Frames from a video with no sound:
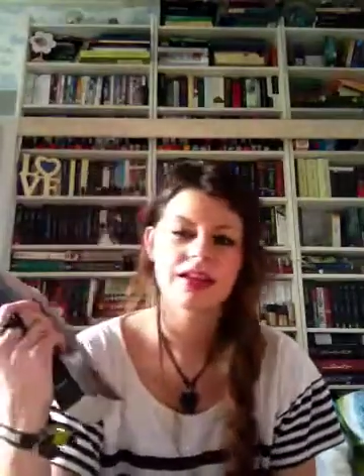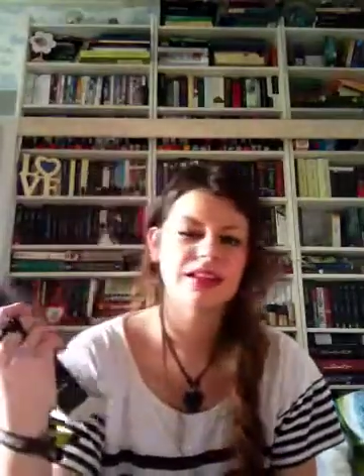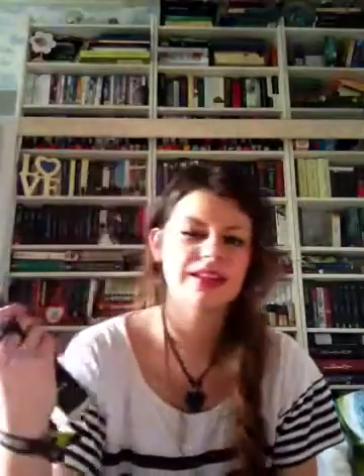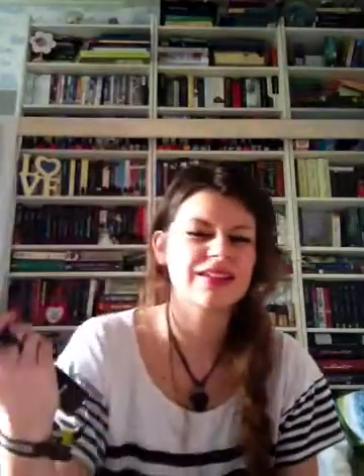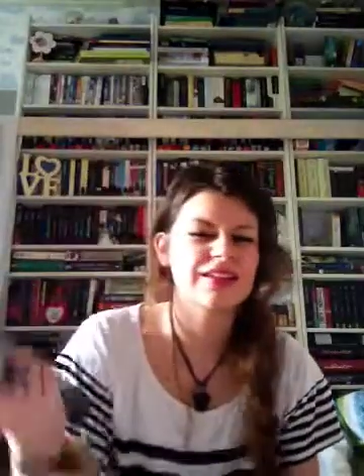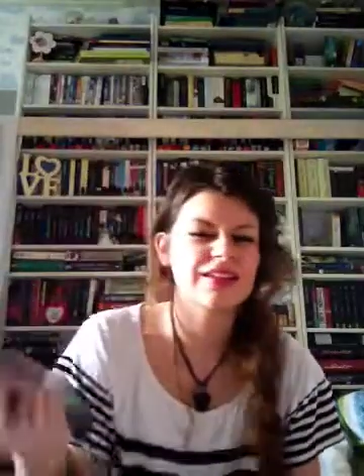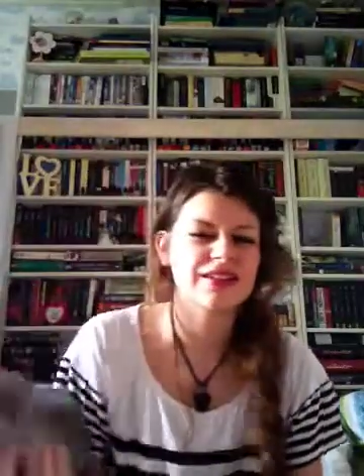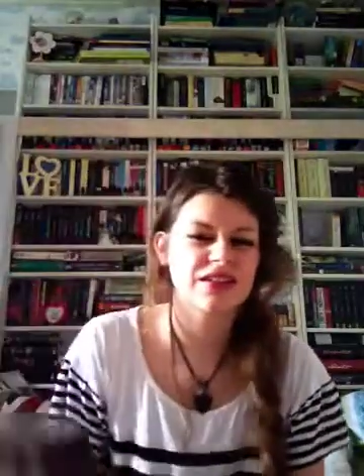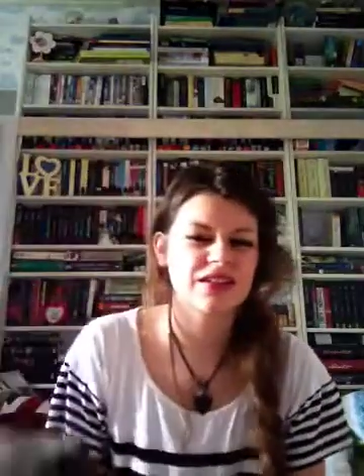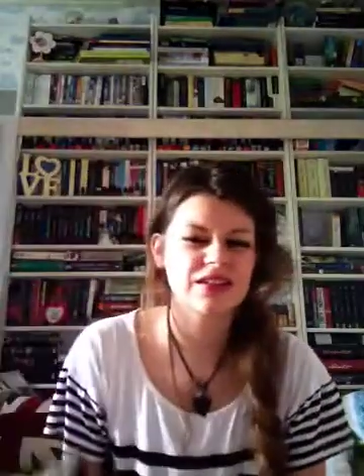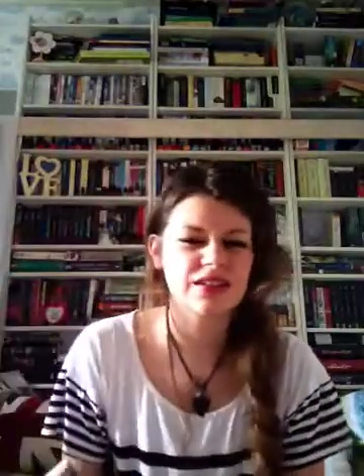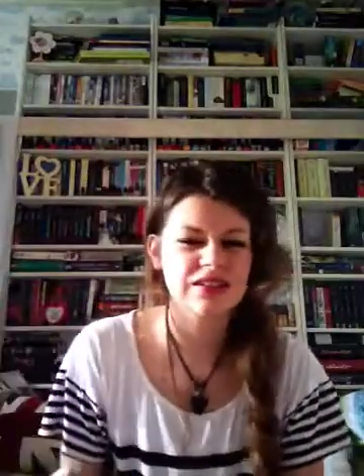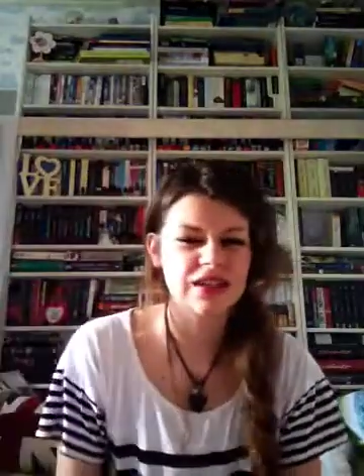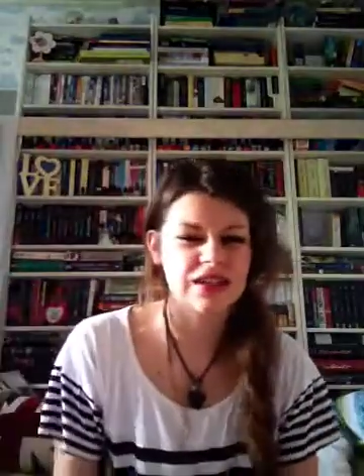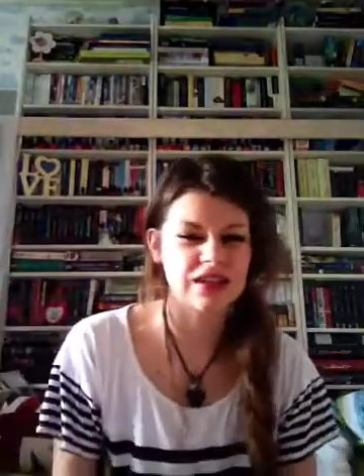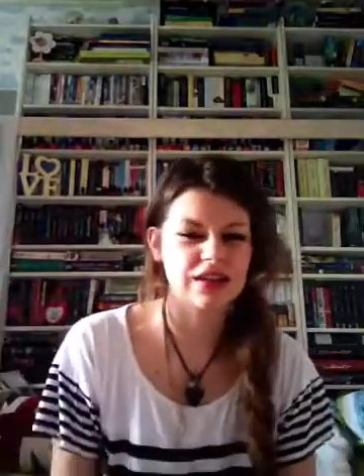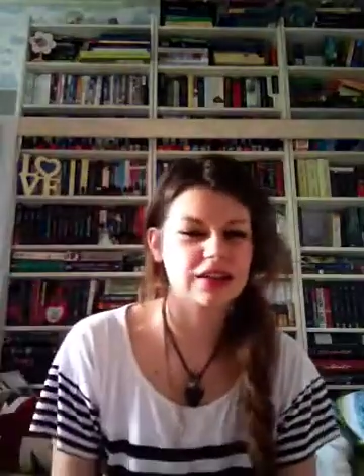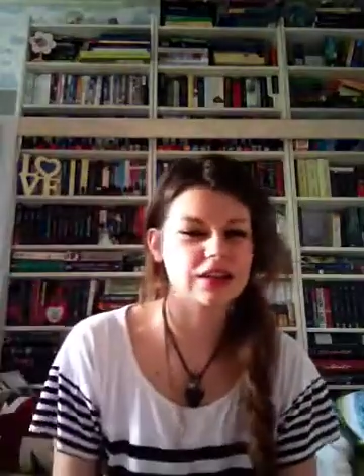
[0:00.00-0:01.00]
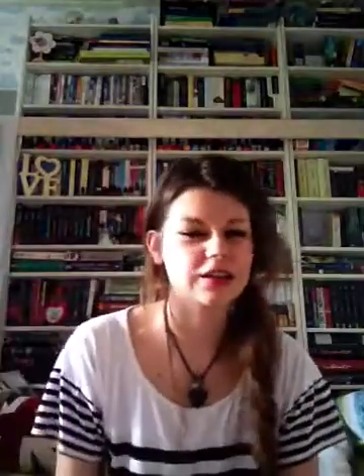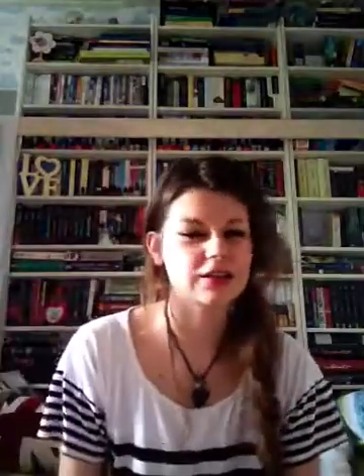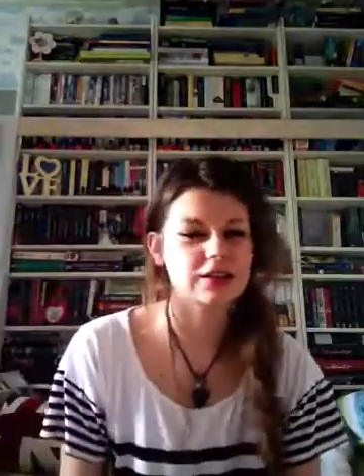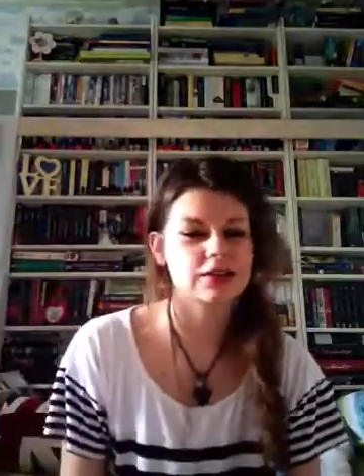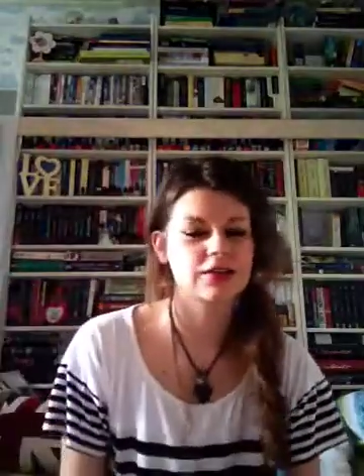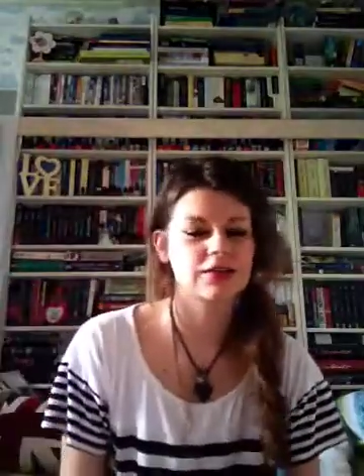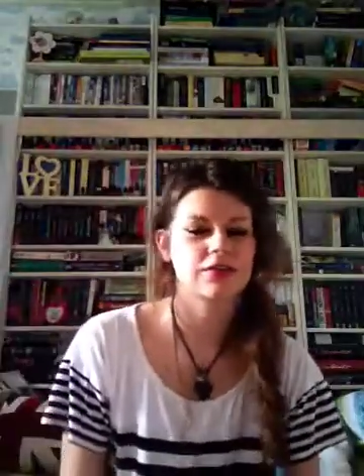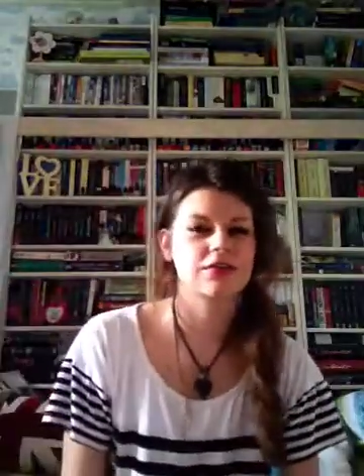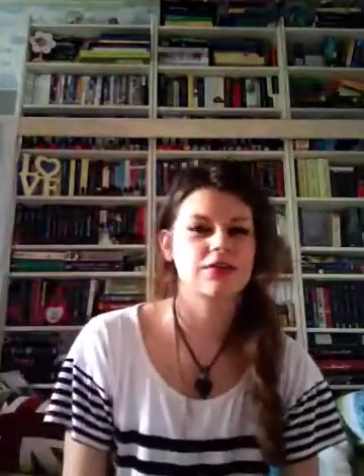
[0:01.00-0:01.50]
this is a slight,
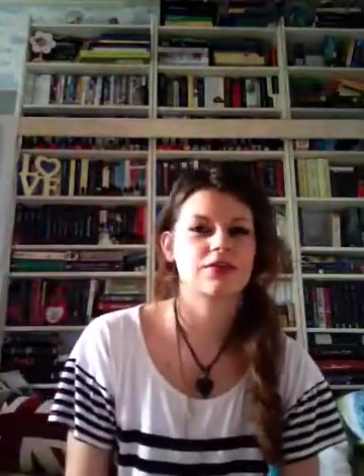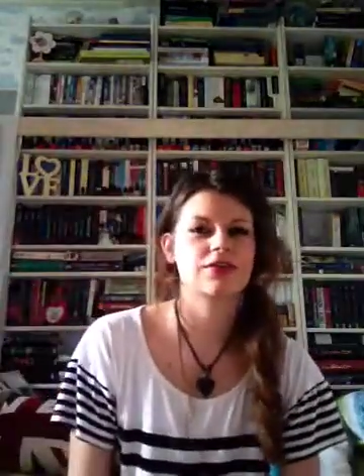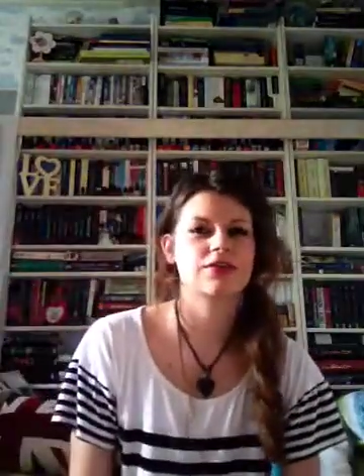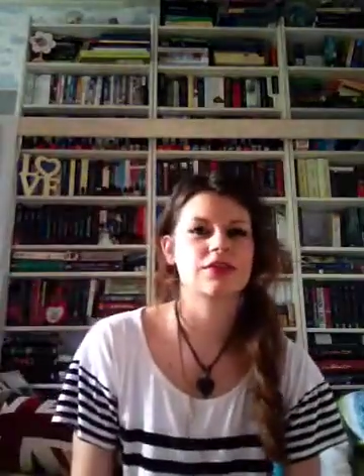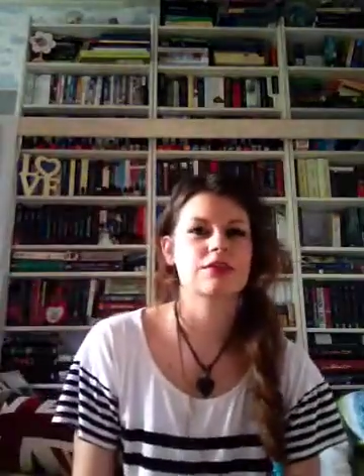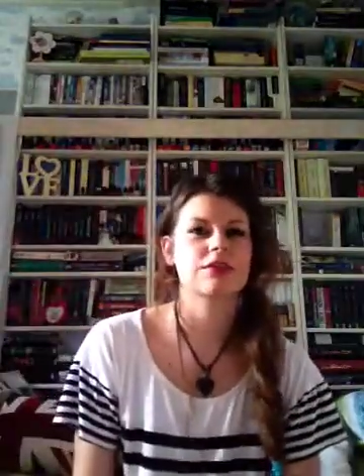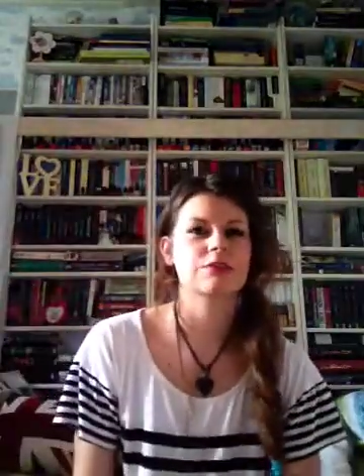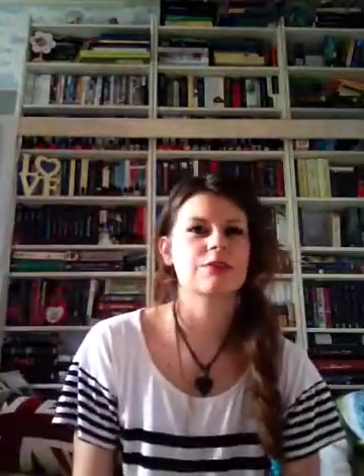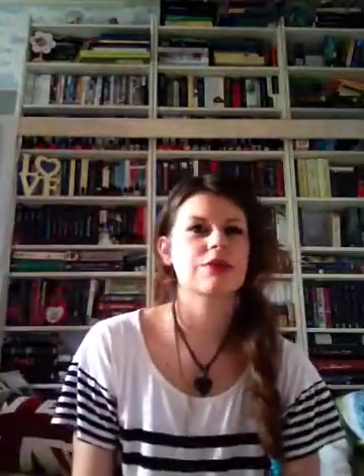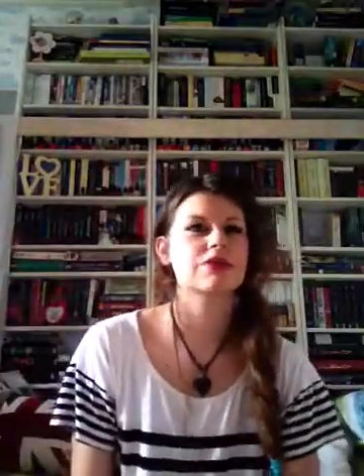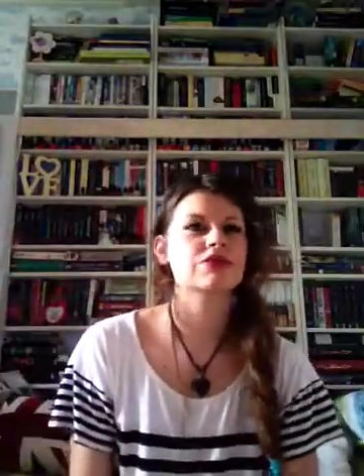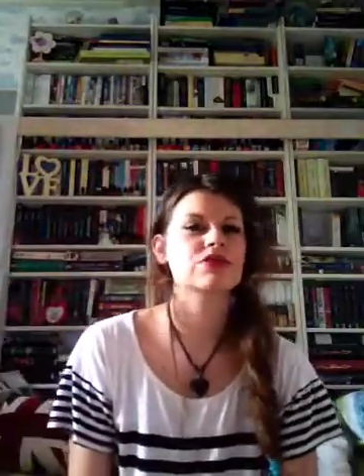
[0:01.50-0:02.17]
well,